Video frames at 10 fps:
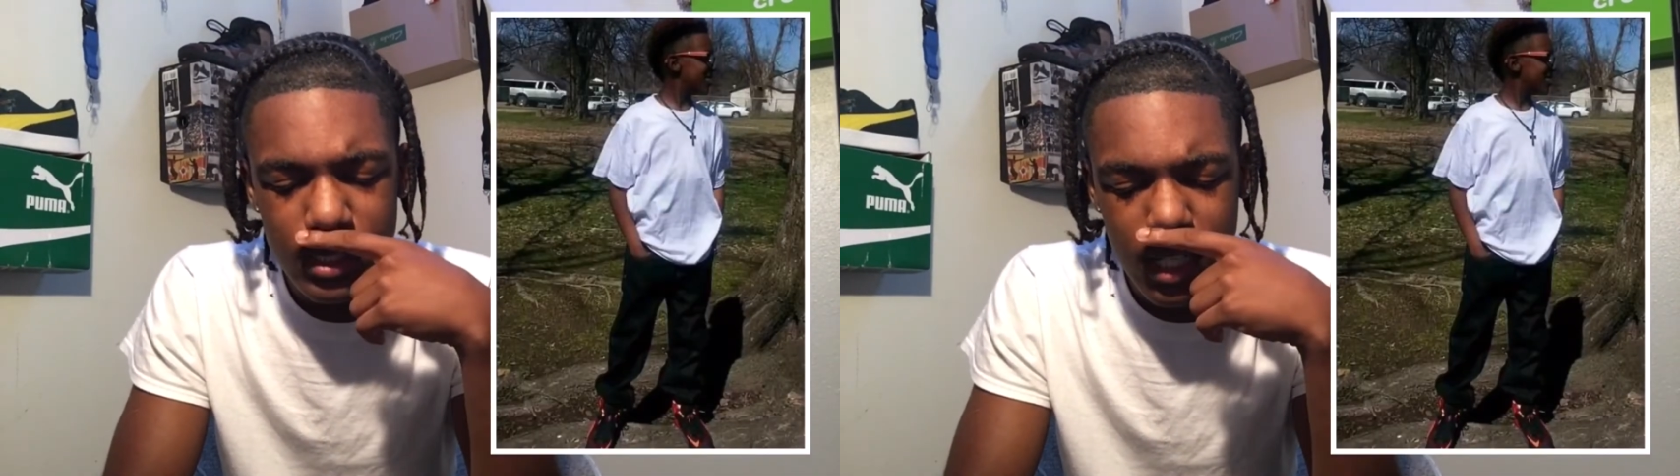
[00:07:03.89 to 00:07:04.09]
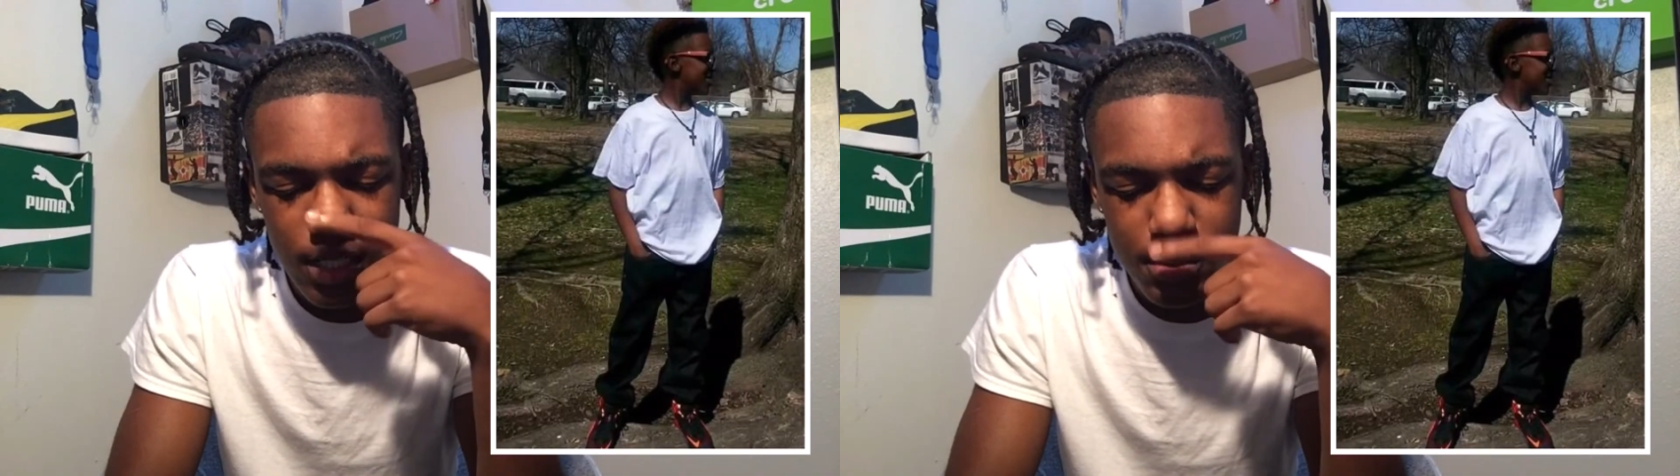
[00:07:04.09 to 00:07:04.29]

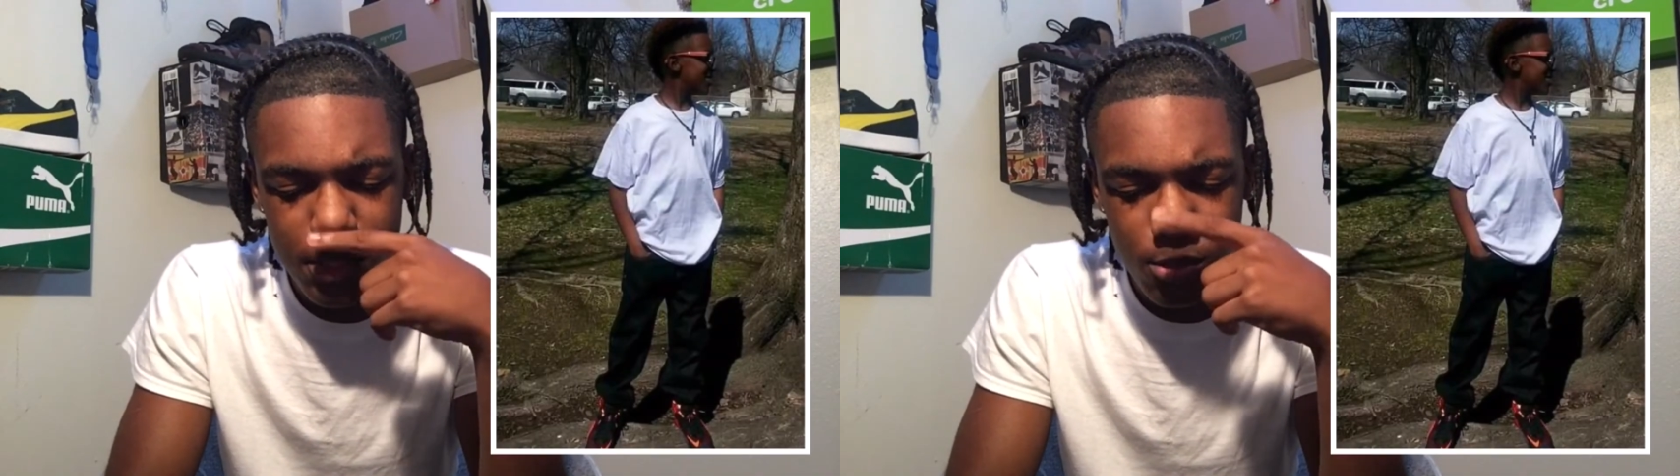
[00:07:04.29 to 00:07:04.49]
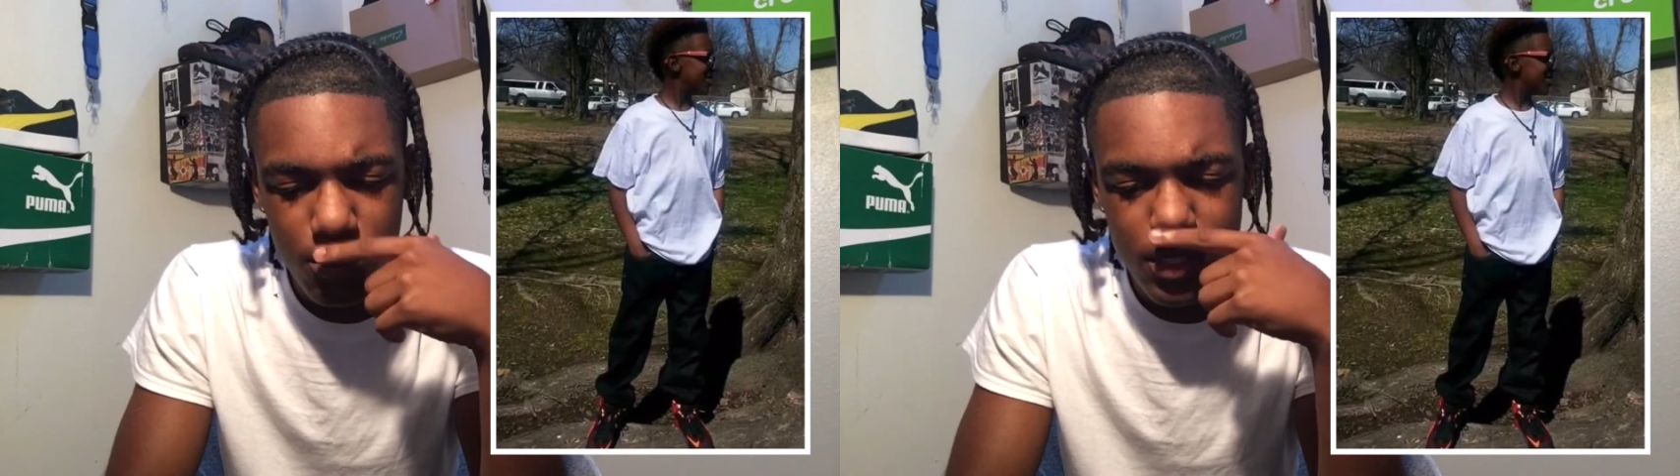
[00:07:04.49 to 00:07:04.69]
James
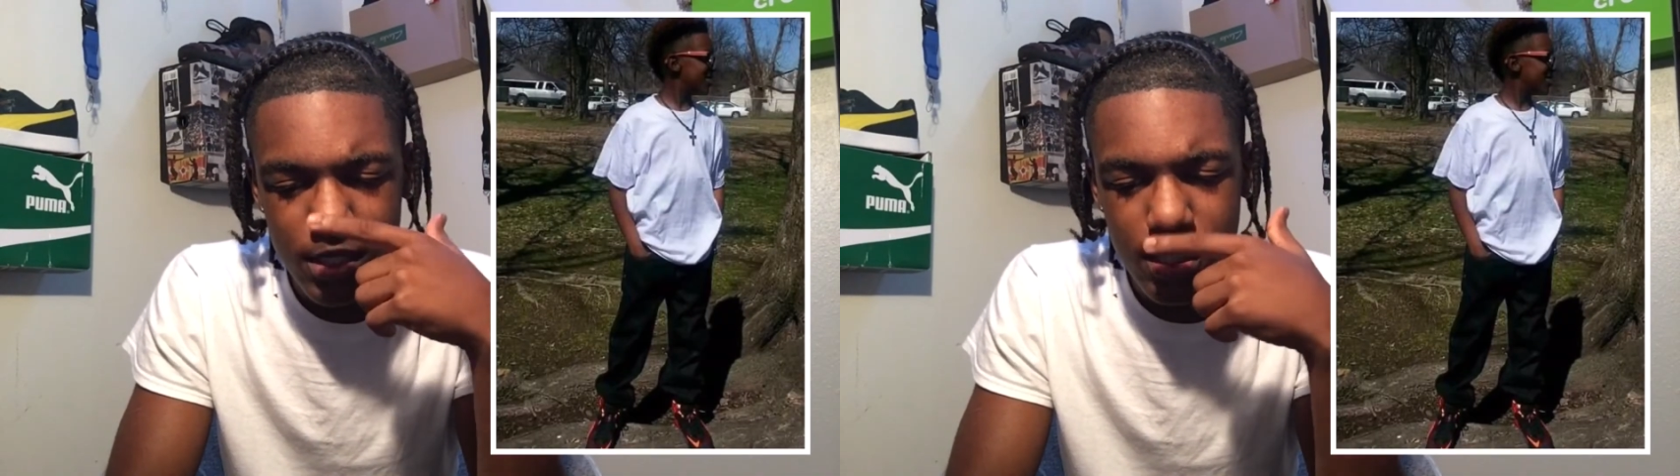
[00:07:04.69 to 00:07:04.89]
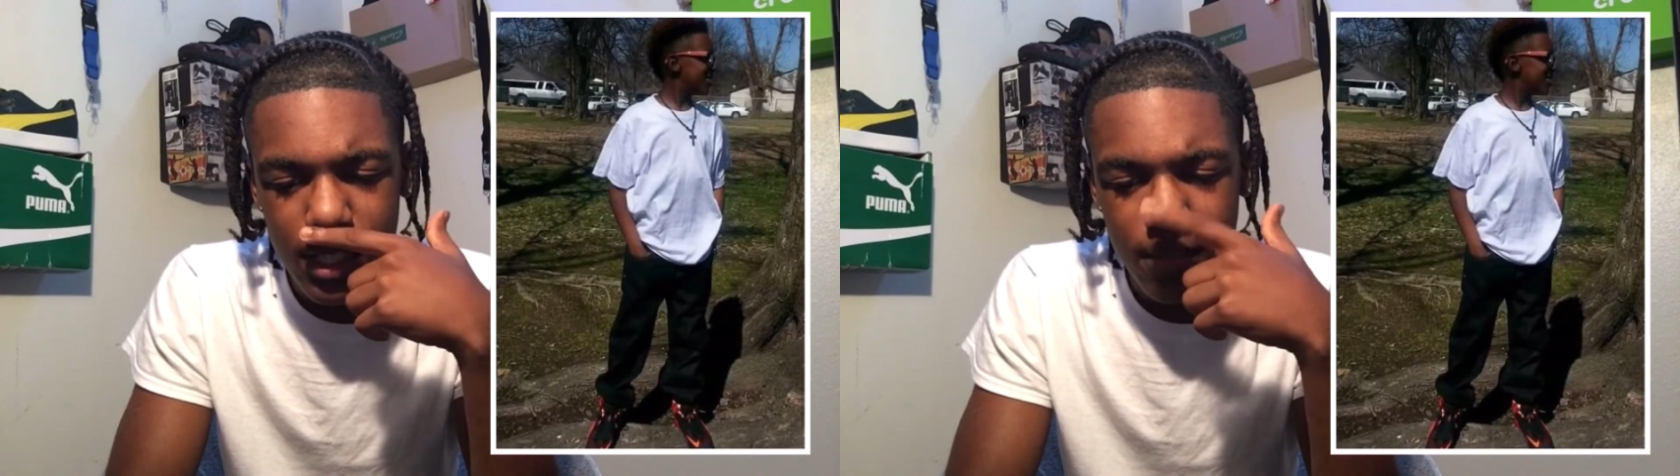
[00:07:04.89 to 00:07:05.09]
shoes, you
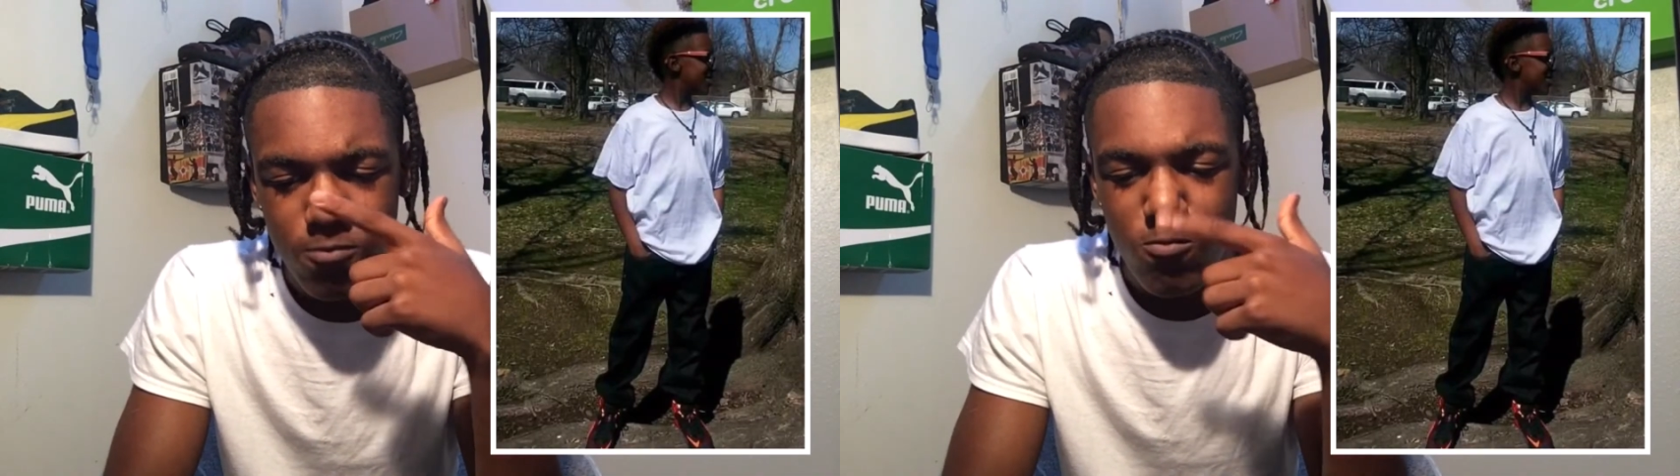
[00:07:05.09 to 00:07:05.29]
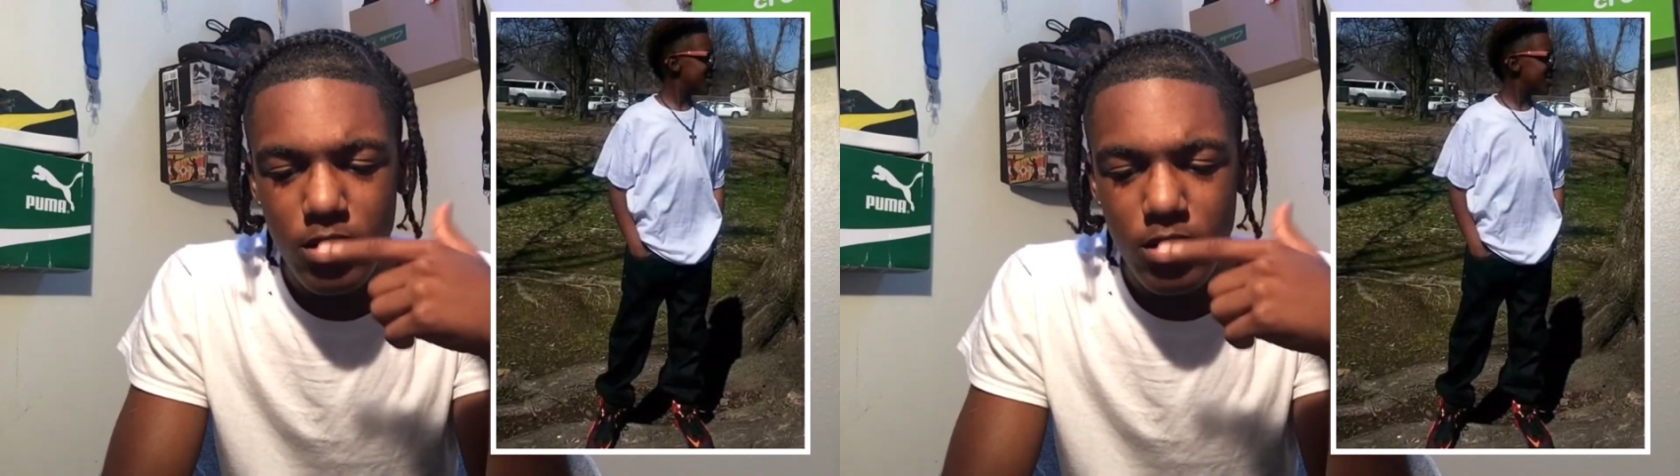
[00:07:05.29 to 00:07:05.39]
did.